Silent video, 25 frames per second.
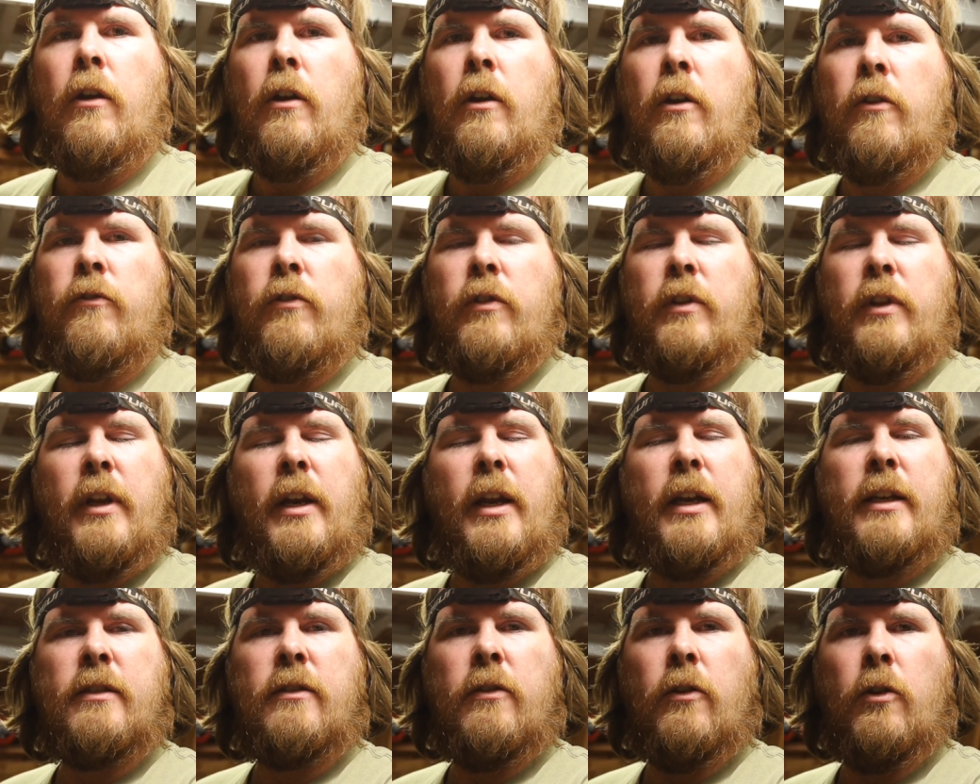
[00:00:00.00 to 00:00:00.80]
For the
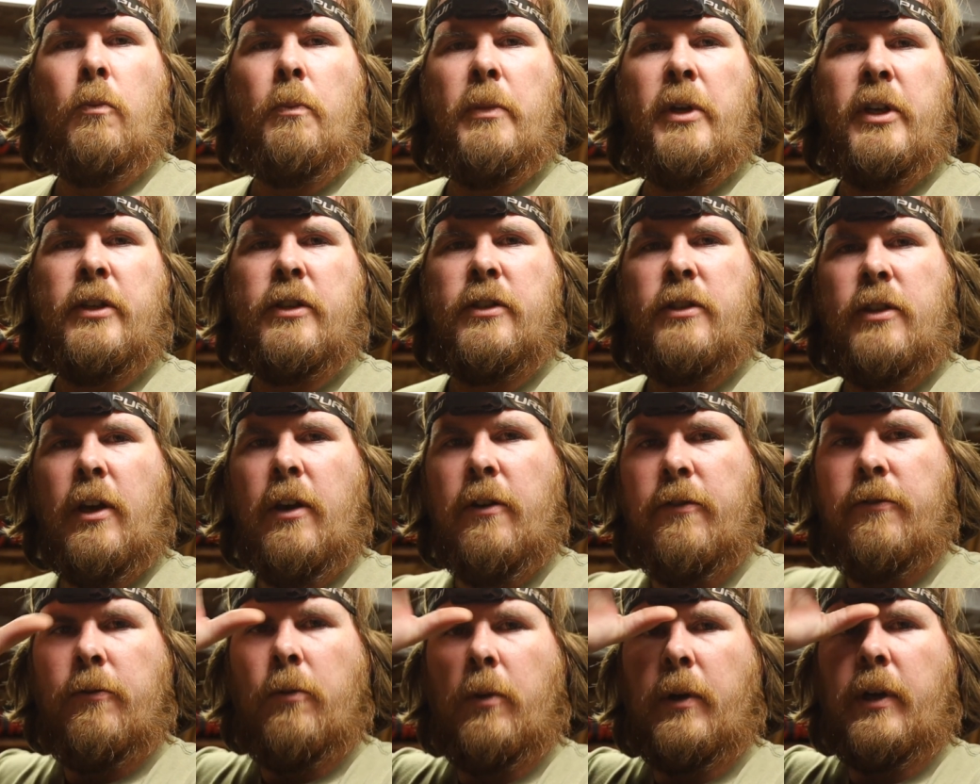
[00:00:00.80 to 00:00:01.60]
next little bit of
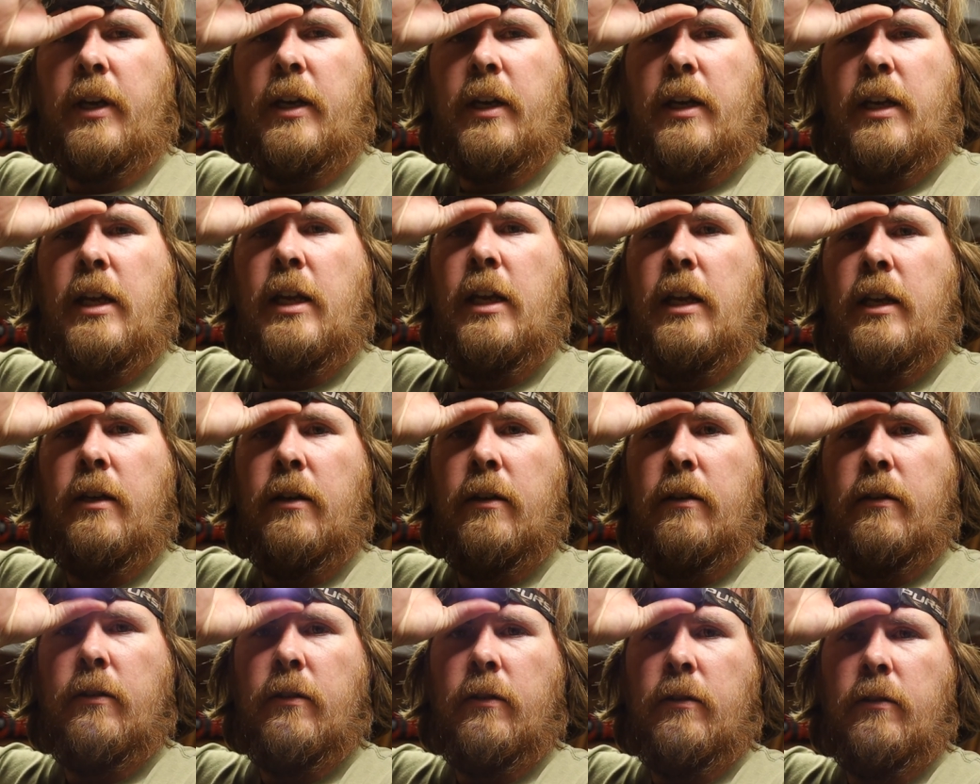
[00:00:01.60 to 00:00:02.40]
stuff, we're going to need
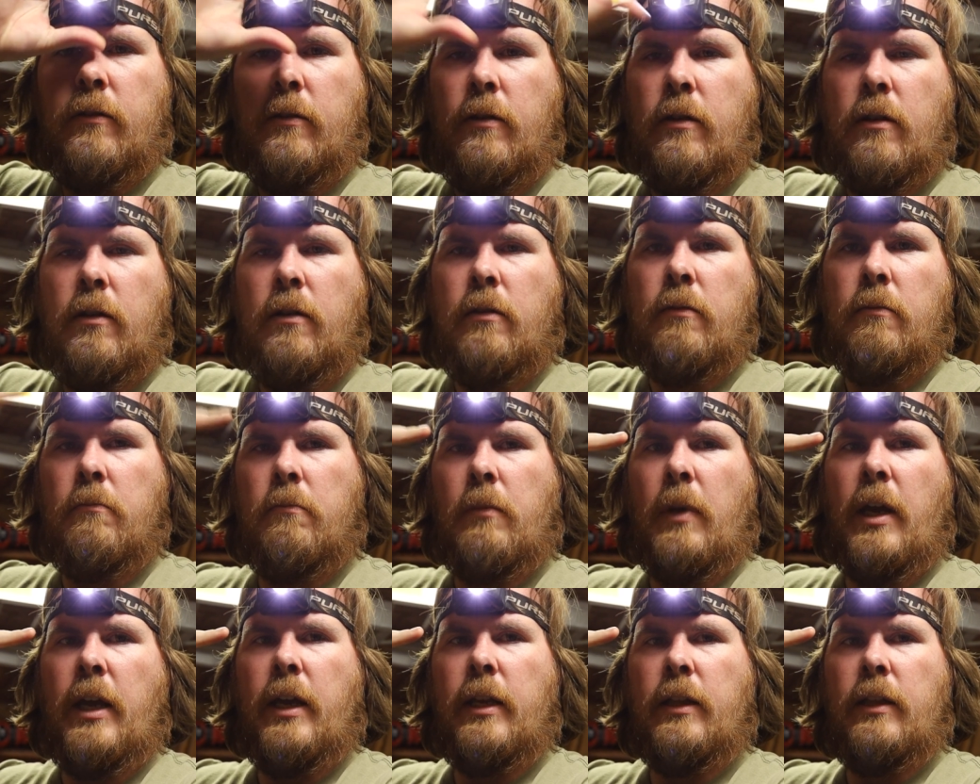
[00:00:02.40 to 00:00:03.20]

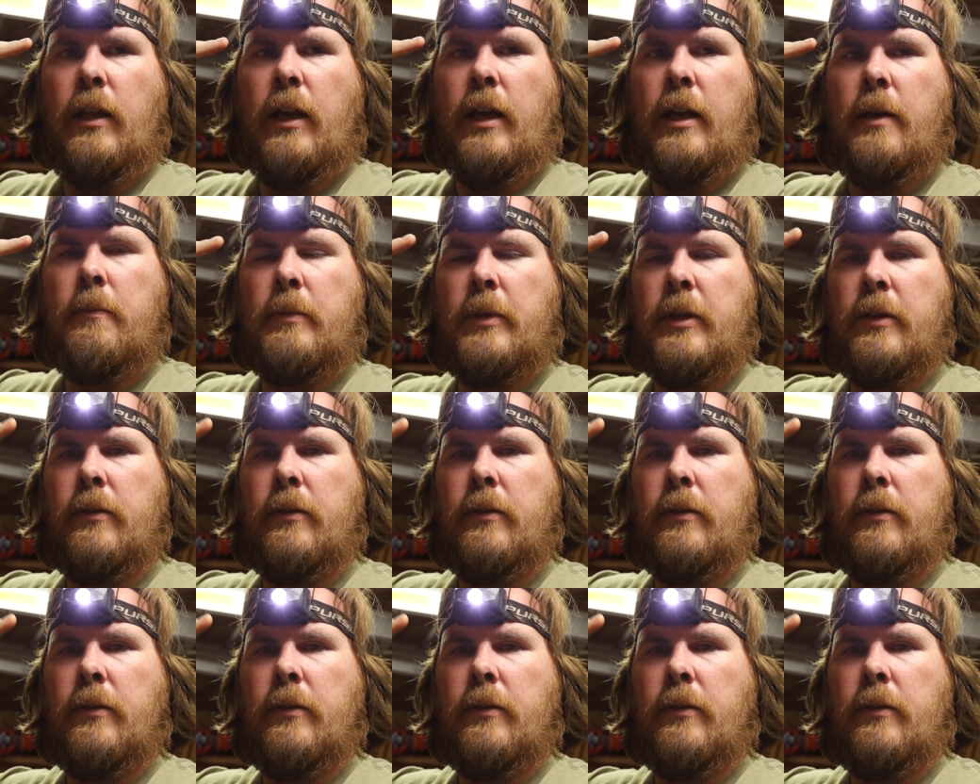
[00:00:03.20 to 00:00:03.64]
my headlamp.